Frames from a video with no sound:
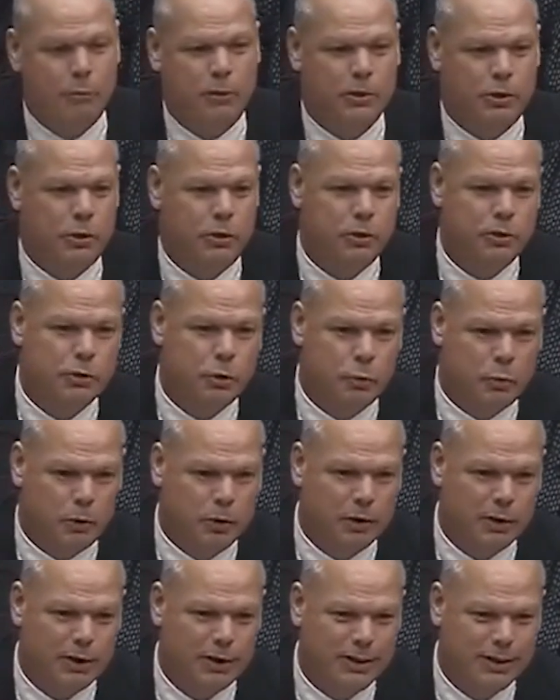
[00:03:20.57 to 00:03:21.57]
returned to
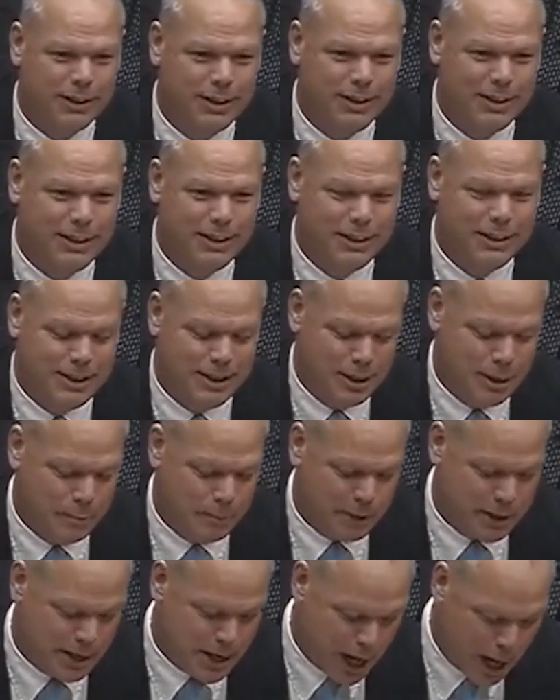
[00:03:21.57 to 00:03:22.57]
work.
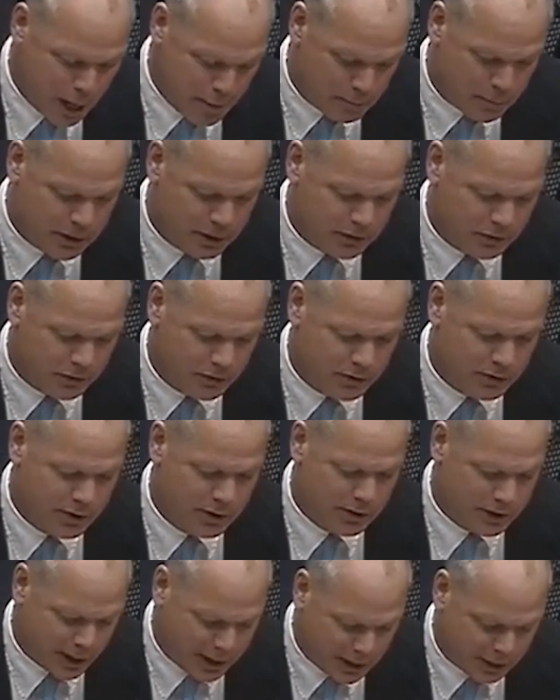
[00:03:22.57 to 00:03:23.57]
But 9 months
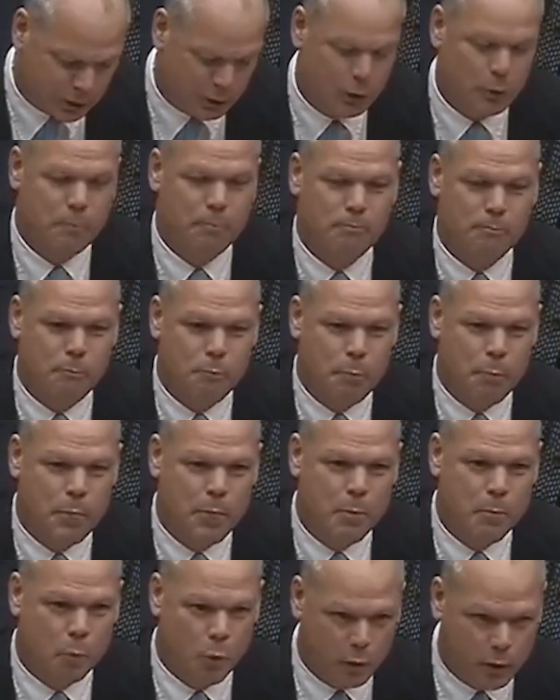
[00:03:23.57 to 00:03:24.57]
later,
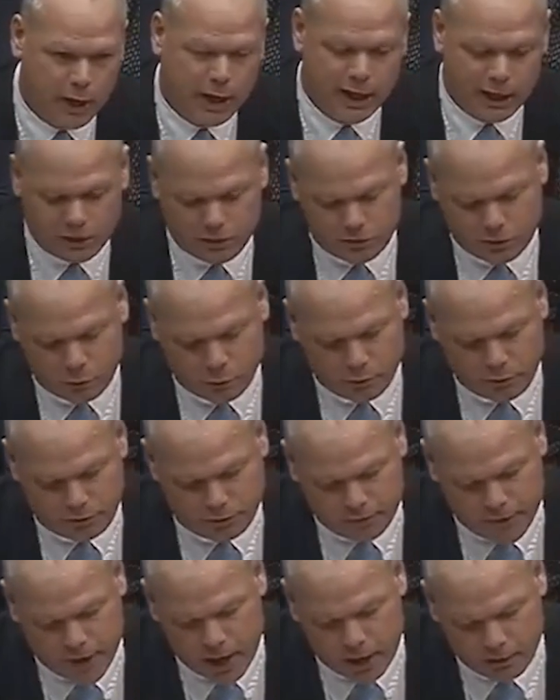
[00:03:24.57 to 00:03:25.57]
more cancer was
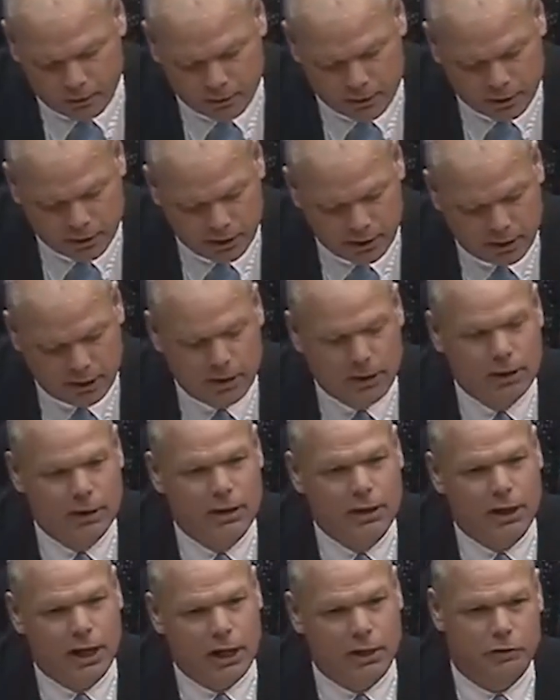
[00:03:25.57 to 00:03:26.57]
found,
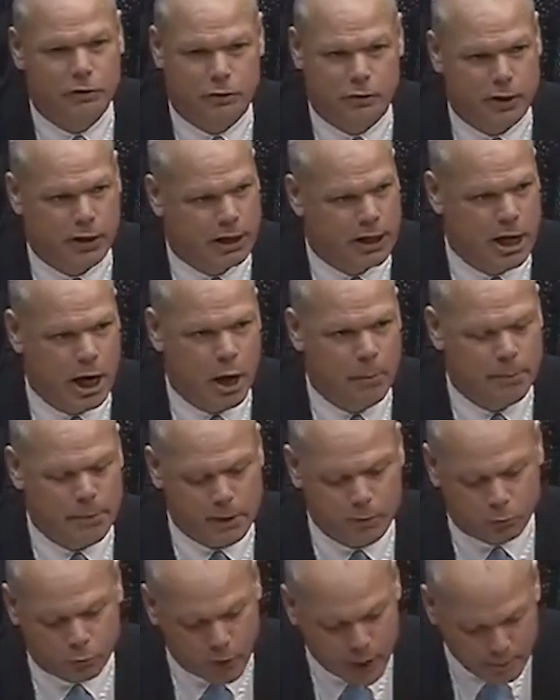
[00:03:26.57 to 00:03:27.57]
cancer that cannot
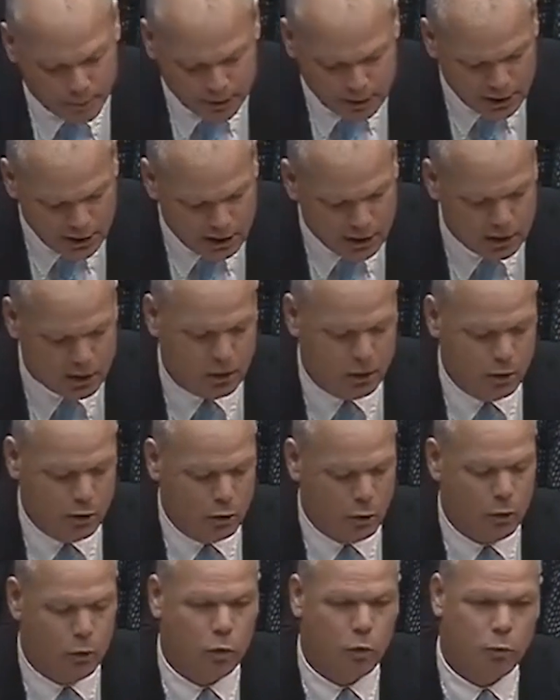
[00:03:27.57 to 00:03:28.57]
be remedied
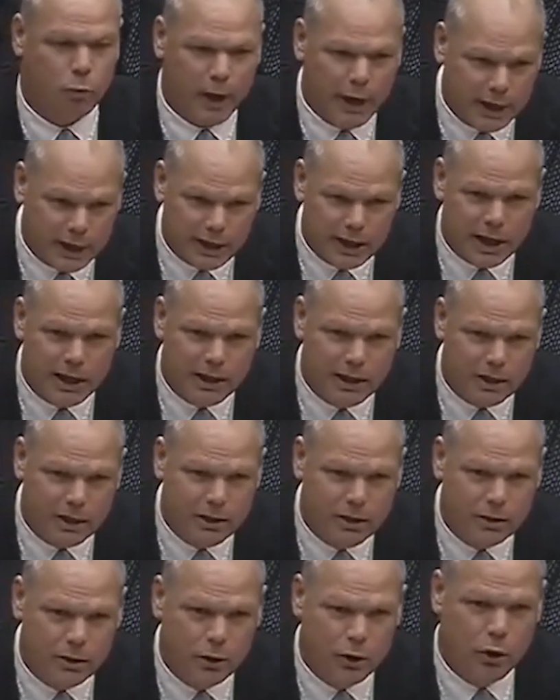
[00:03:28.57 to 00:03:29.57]
or
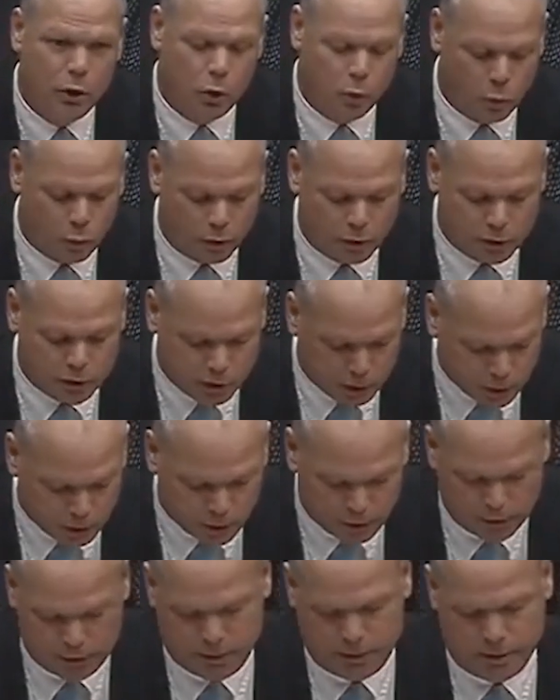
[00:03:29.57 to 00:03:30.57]
radiated or
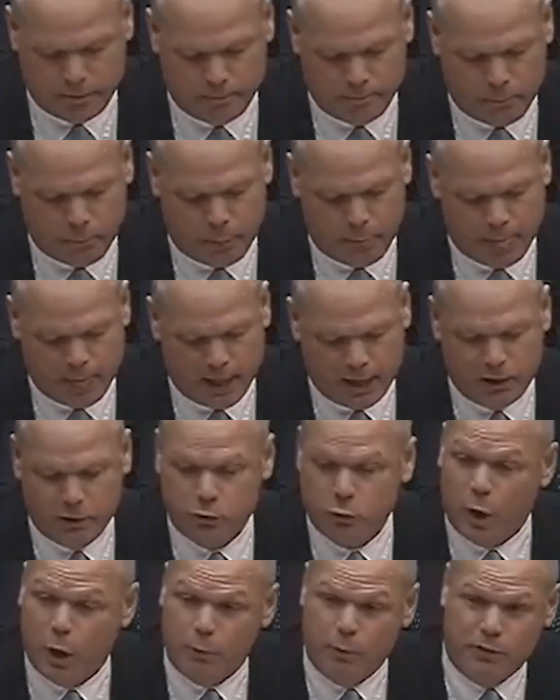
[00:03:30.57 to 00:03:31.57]
cured.
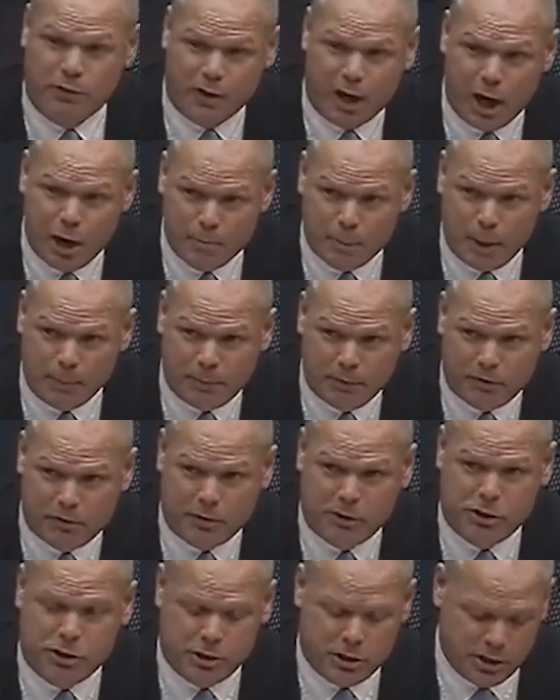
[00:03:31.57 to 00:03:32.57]
So I resigned my
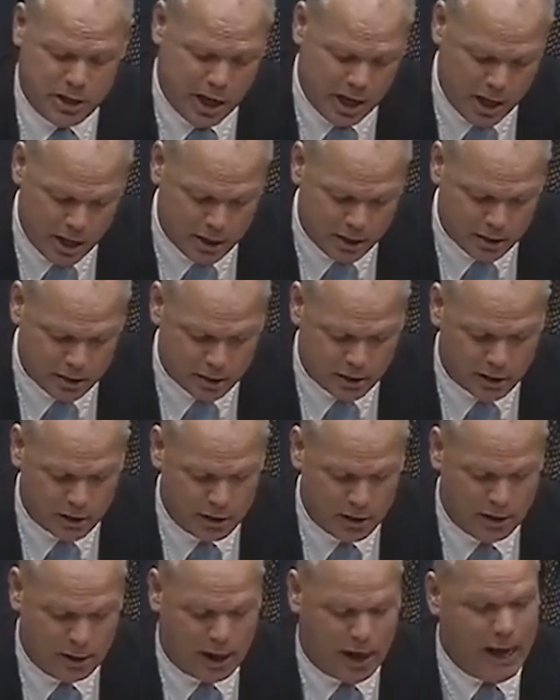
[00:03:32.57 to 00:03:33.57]
position and
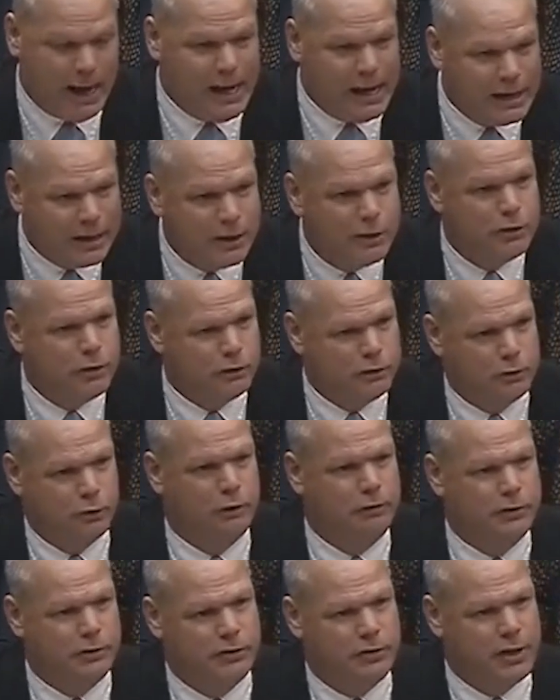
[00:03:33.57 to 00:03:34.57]
I ended the
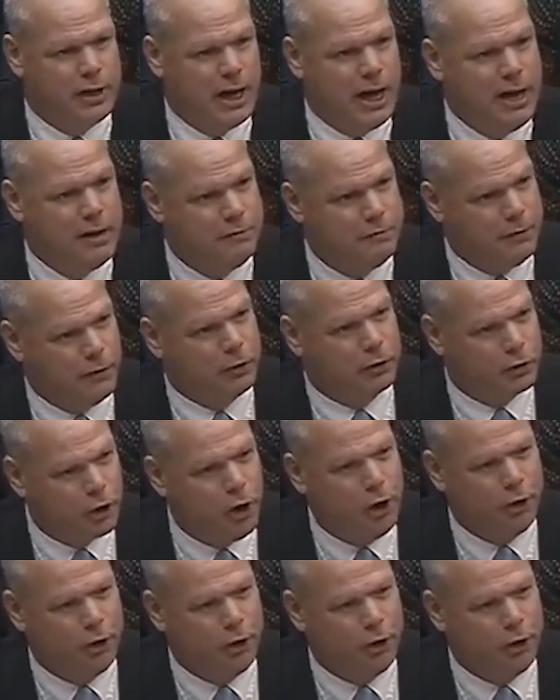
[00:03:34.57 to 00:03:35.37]
service that I had felt